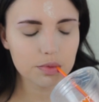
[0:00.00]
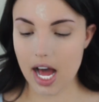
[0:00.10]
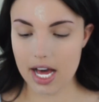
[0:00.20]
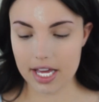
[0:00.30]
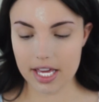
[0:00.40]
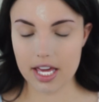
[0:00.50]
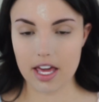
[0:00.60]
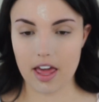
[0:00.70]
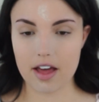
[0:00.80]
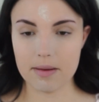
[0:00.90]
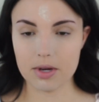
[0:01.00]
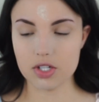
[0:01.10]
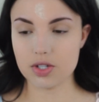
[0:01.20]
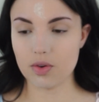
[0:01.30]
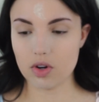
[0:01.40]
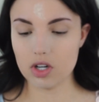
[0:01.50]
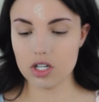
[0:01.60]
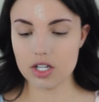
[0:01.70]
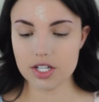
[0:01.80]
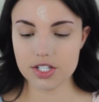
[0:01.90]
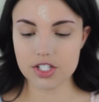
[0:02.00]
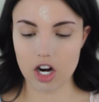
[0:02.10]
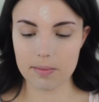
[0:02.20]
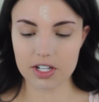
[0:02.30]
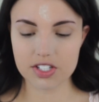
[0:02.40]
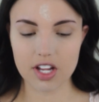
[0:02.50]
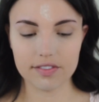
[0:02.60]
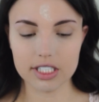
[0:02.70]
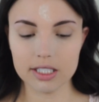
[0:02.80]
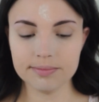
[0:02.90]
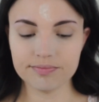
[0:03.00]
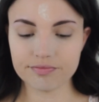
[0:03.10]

I am a total Starbucks lover.